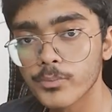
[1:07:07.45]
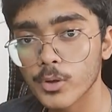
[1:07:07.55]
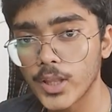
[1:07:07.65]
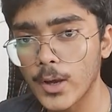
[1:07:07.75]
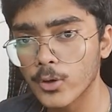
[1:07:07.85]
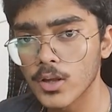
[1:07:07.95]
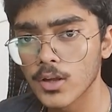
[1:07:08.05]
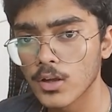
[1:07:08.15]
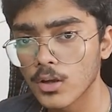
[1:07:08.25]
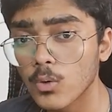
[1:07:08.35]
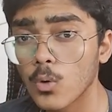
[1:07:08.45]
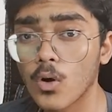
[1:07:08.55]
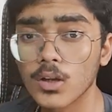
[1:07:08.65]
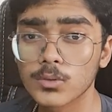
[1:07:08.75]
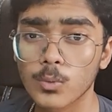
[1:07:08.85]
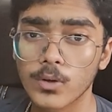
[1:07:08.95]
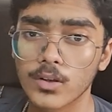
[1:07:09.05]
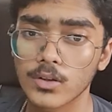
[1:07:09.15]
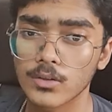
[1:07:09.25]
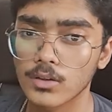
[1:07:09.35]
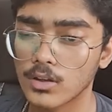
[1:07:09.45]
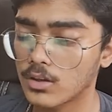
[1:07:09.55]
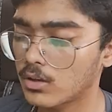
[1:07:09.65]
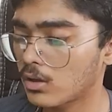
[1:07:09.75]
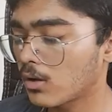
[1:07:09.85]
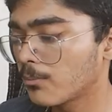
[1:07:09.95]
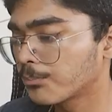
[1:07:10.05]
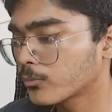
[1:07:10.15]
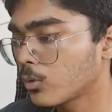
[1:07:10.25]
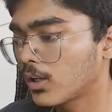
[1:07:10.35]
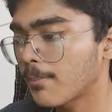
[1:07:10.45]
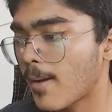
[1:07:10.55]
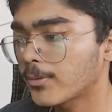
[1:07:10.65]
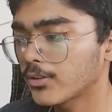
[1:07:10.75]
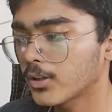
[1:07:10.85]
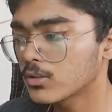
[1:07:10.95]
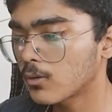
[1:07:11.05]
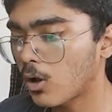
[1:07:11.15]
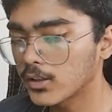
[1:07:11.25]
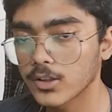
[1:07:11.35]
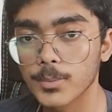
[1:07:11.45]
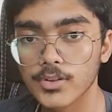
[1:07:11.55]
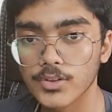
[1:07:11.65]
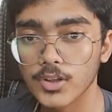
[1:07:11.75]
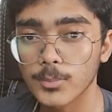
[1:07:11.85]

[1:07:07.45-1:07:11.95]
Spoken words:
Because I could go on Google Maps and search for all these businesses,